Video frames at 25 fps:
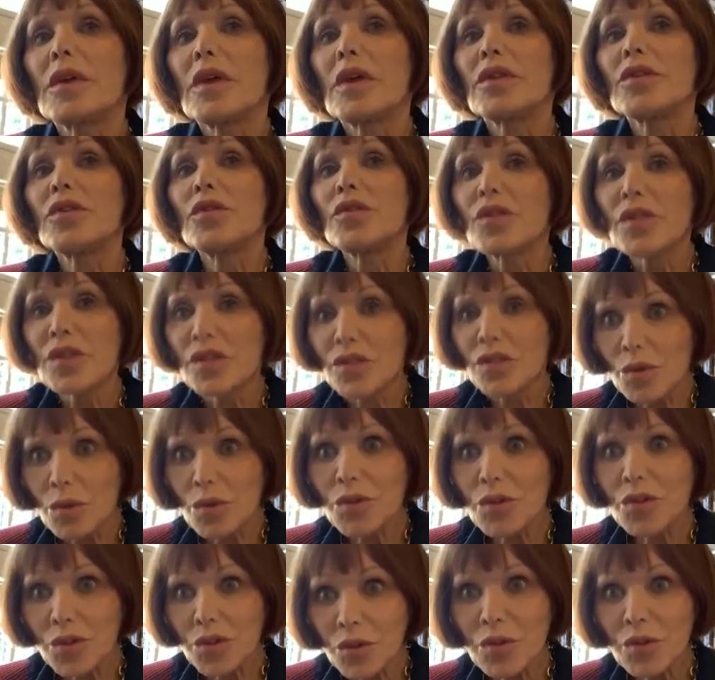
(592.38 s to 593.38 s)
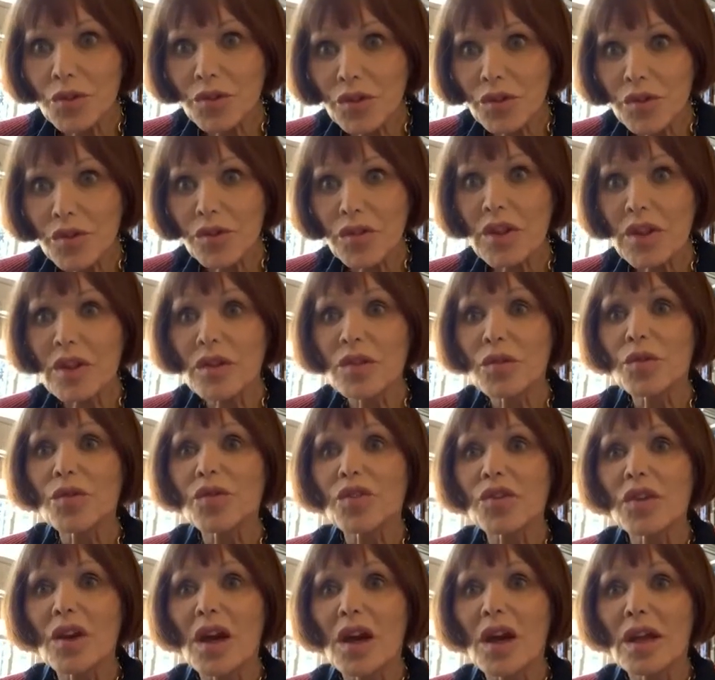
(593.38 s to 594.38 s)
You know, there's all sorts of things
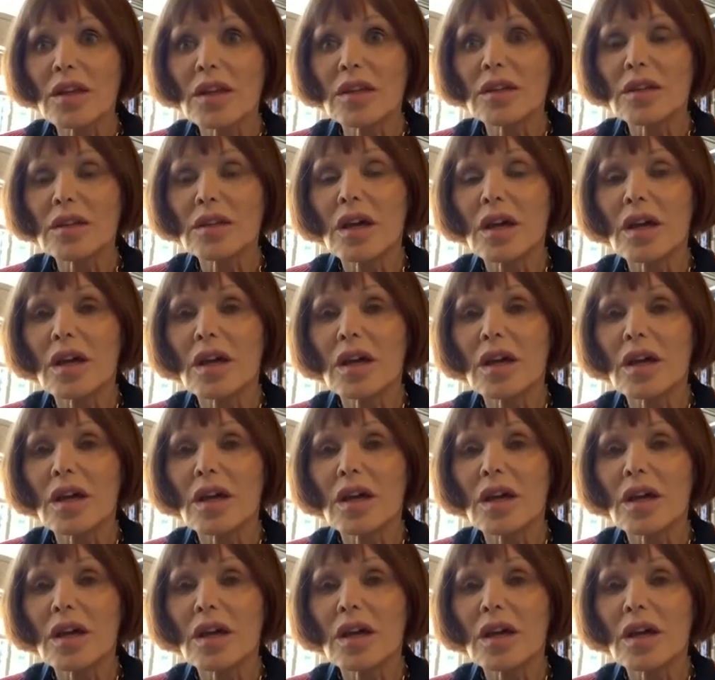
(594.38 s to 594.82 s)
which I